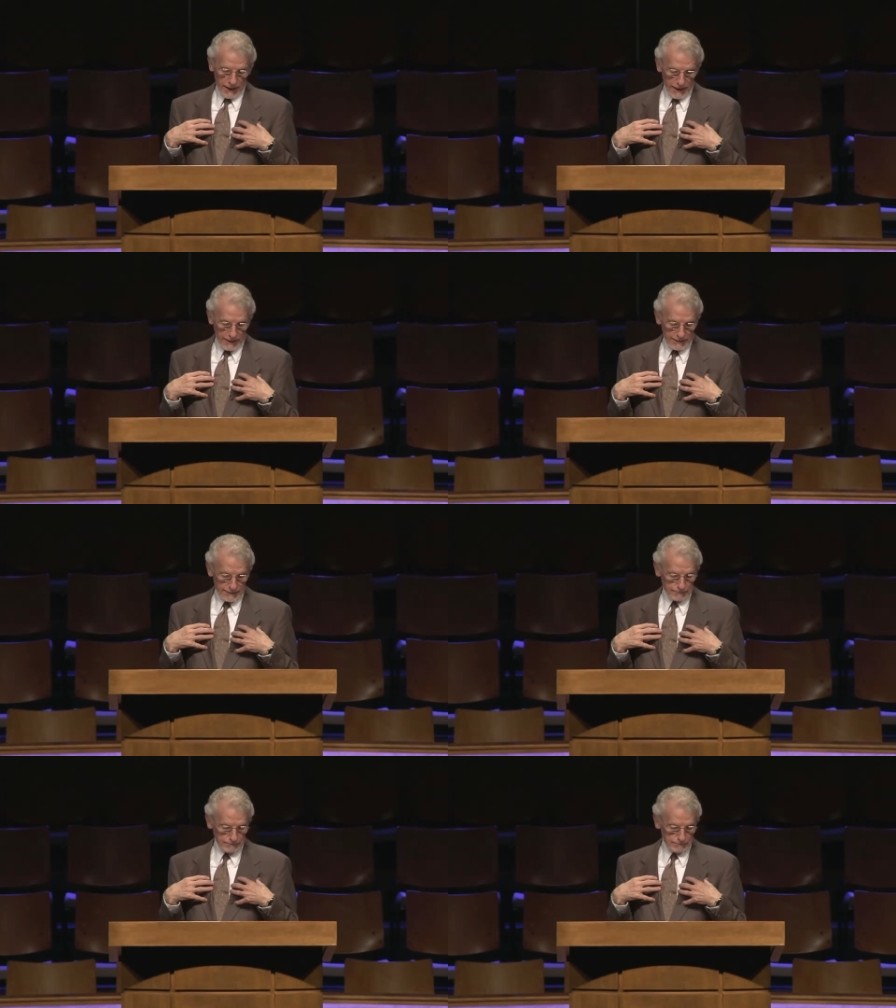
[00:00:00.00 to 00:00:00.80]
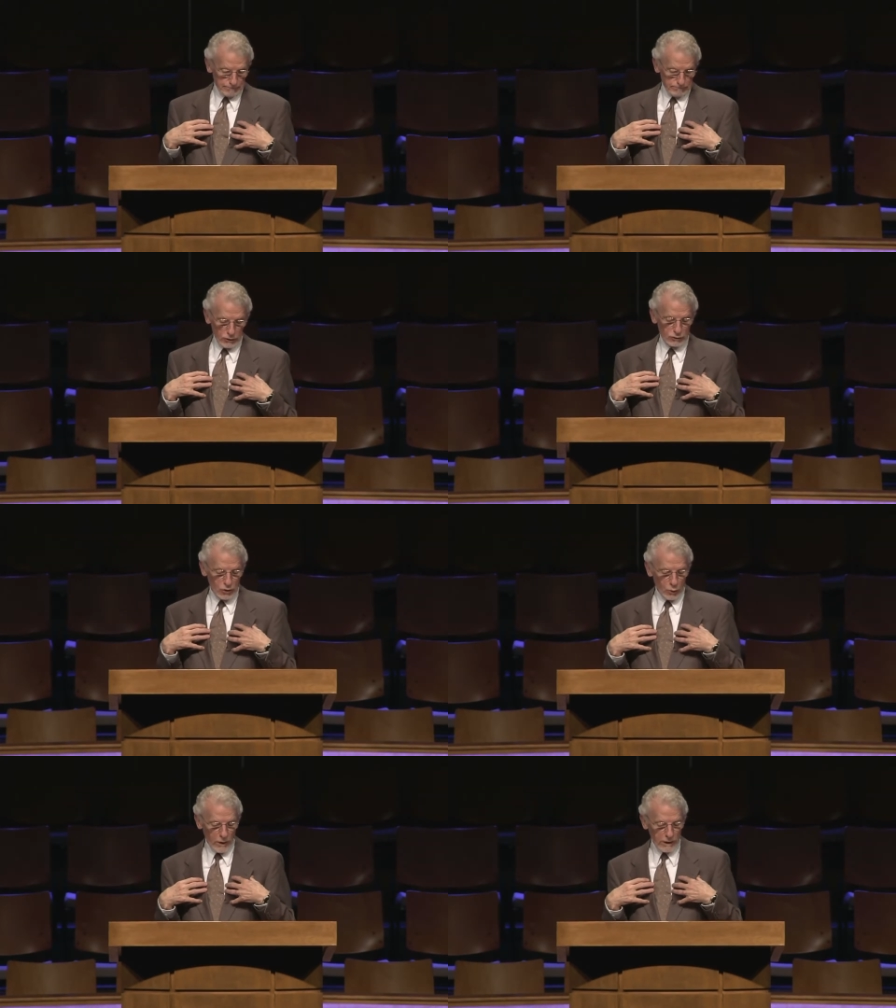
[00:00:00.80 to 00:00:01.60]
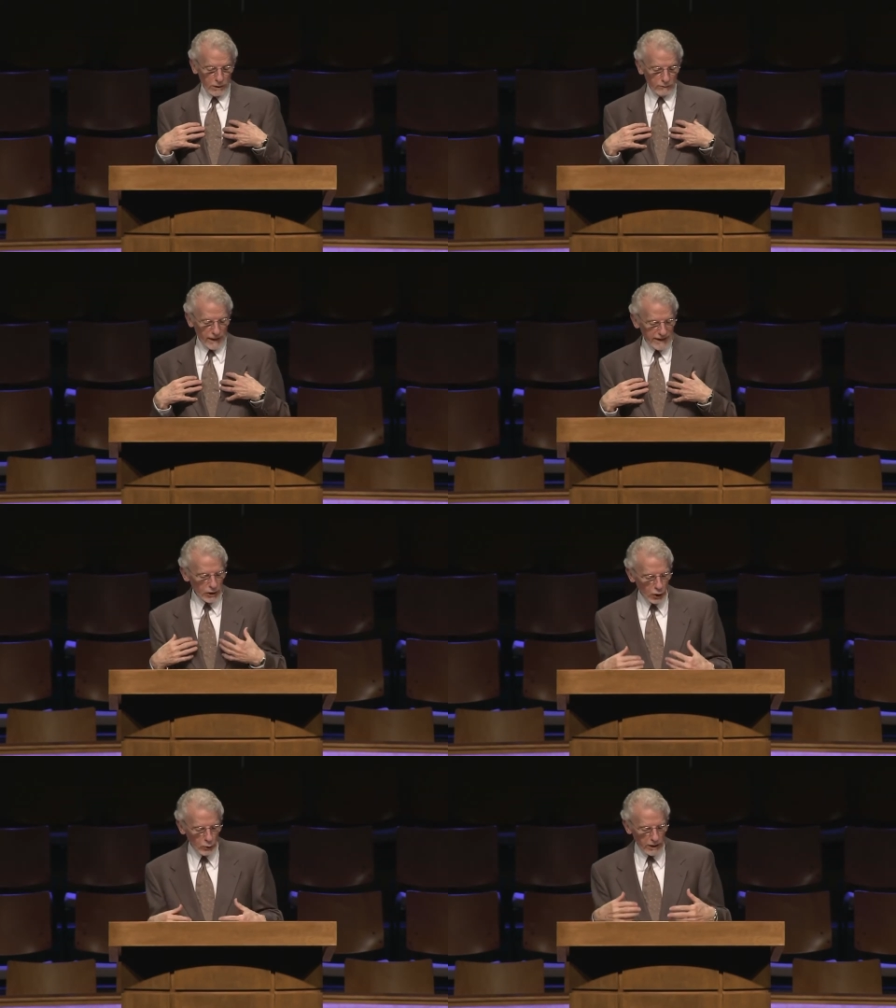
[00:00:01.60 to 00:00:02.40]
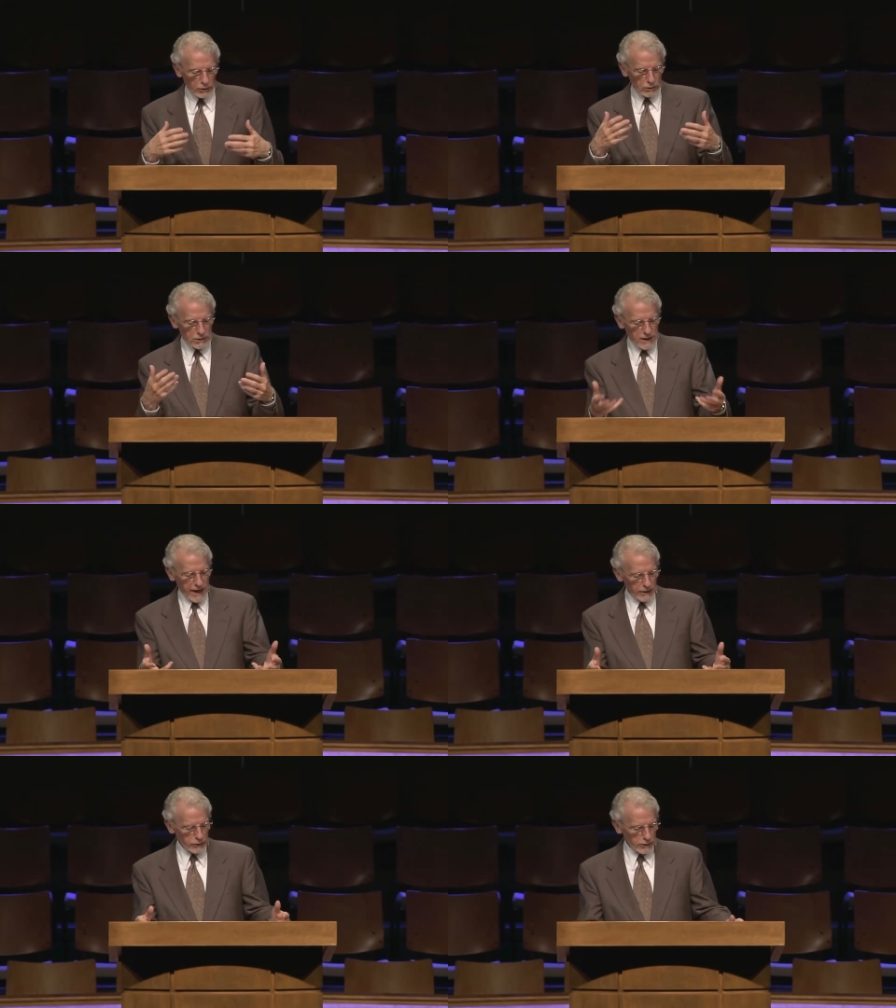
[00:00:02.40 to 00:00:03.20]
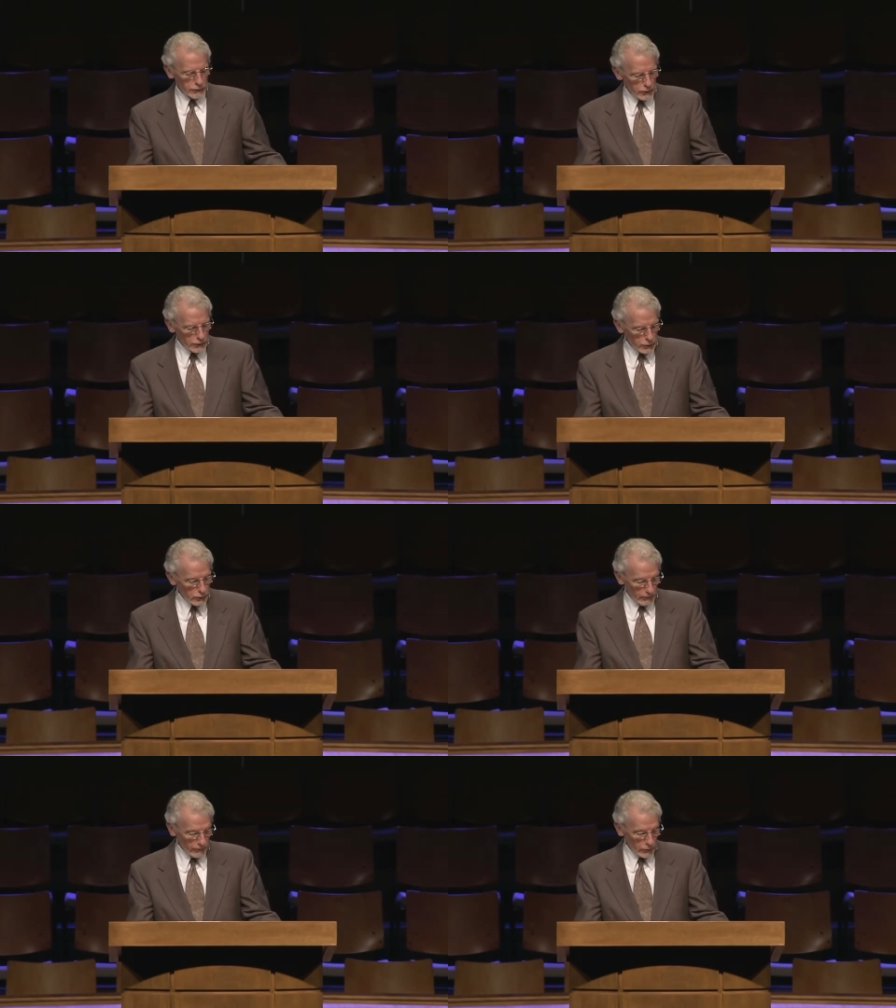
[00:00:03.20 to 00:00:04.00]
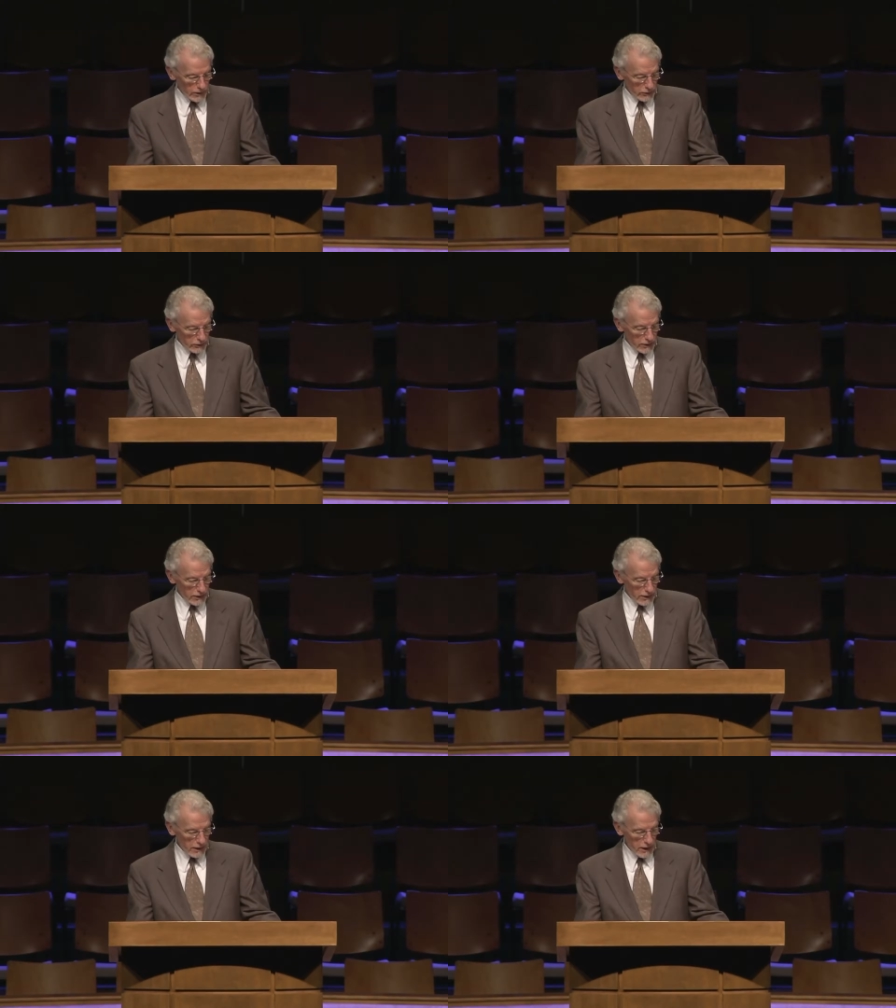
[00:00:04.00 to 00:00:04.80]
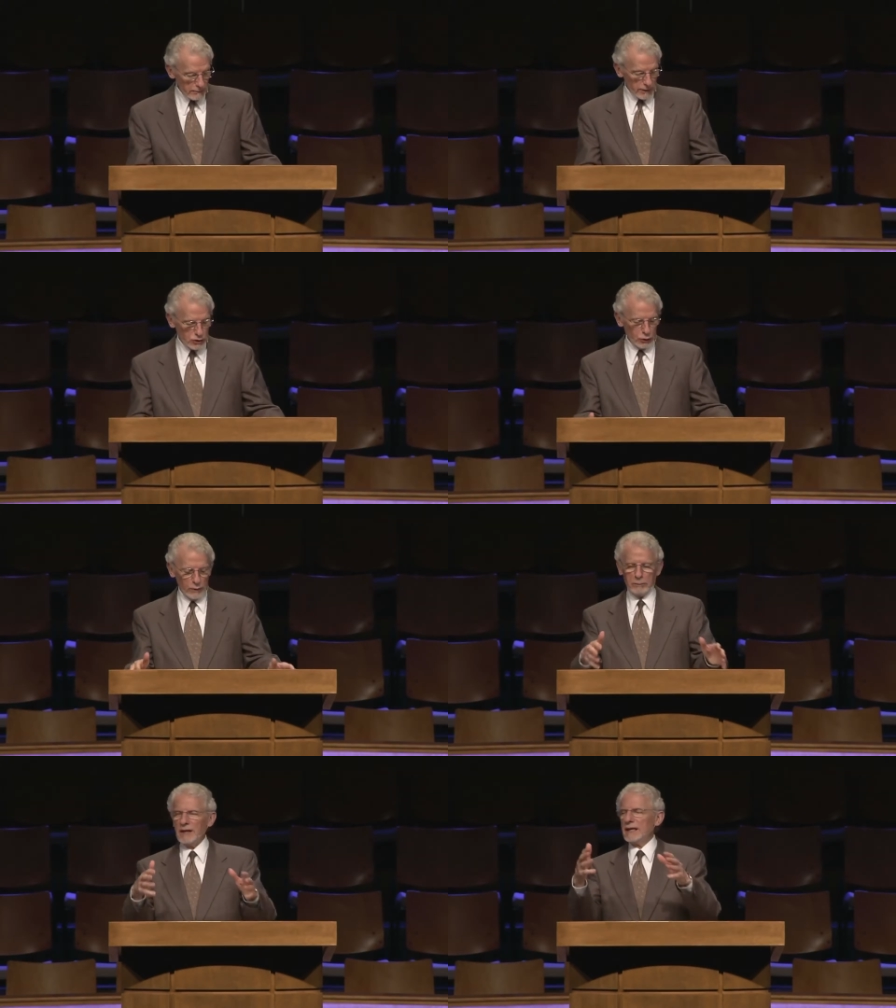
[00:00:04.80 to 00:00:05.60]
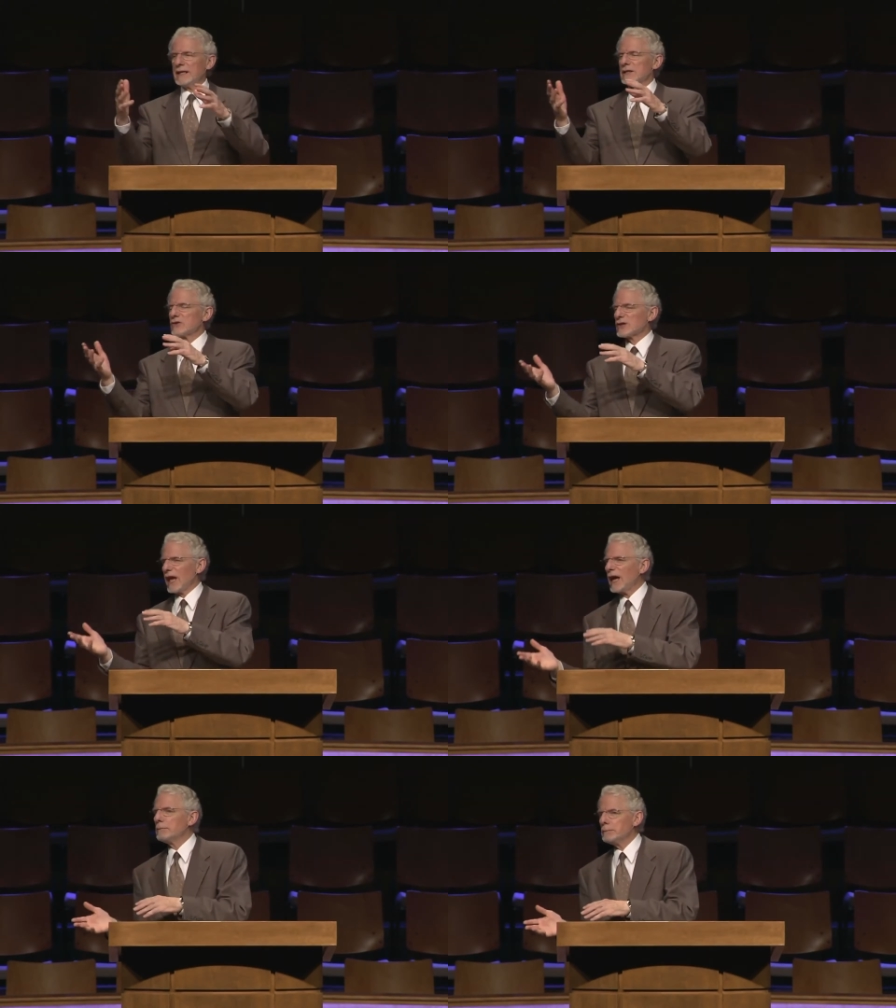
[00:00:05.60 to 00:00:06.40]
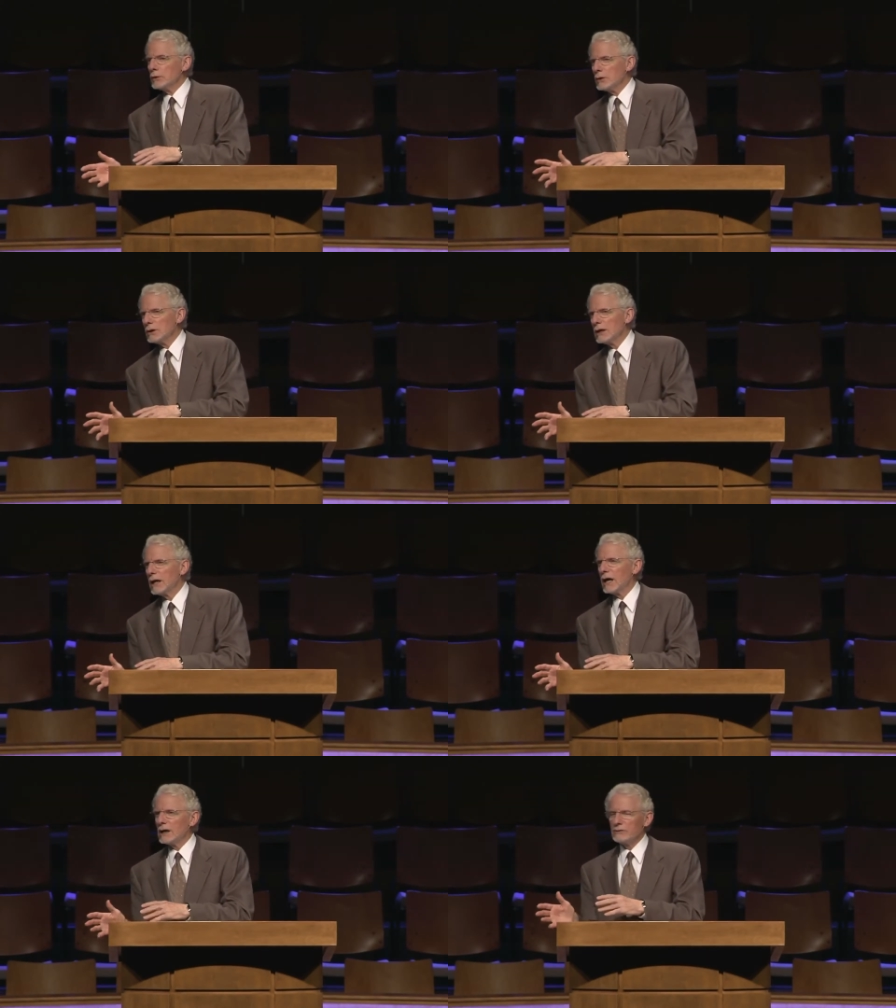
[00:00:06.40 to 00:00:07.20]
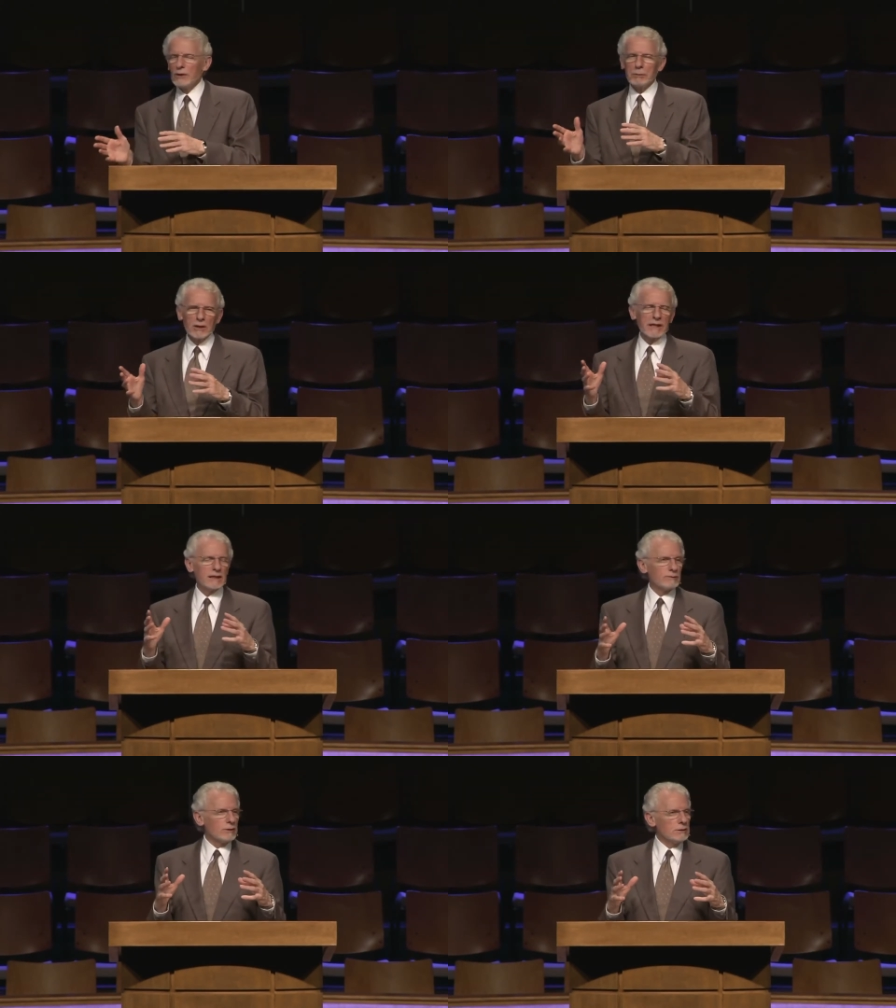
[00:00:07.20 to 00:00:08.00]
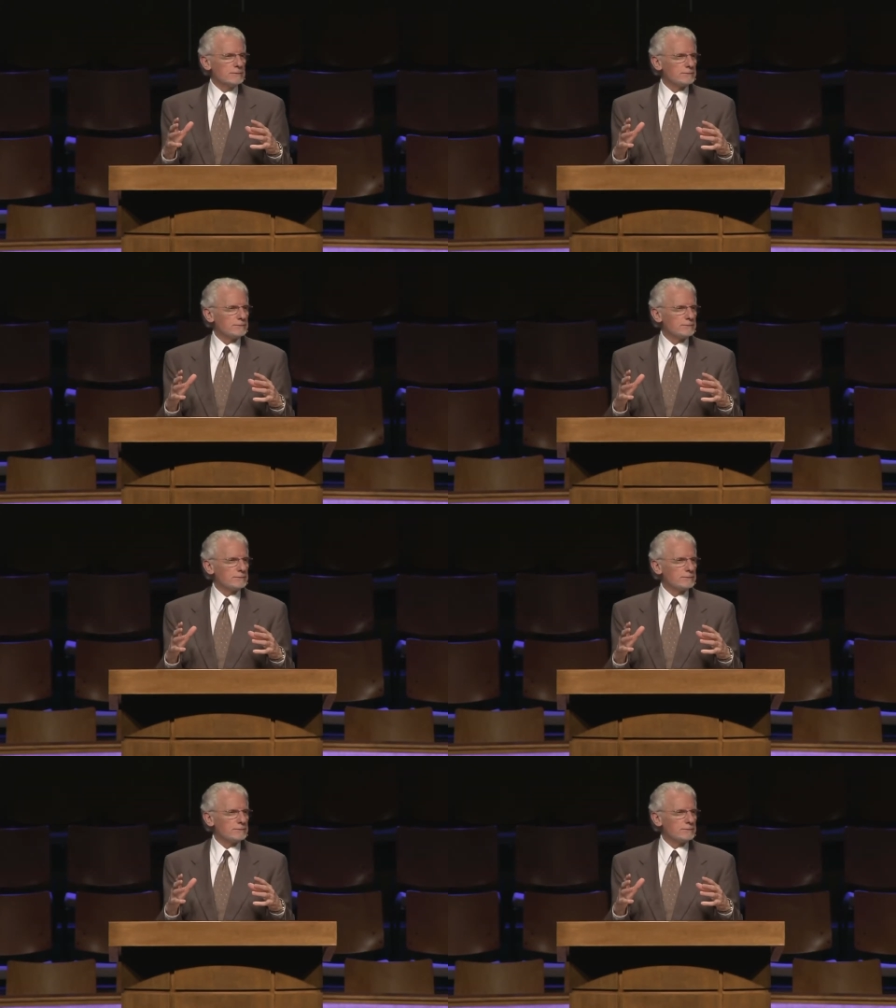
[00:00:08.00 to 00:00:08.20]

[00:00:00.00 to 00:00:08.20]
Uh, verse 12, let no one look down on your youthfulness, but you would be an example of the believer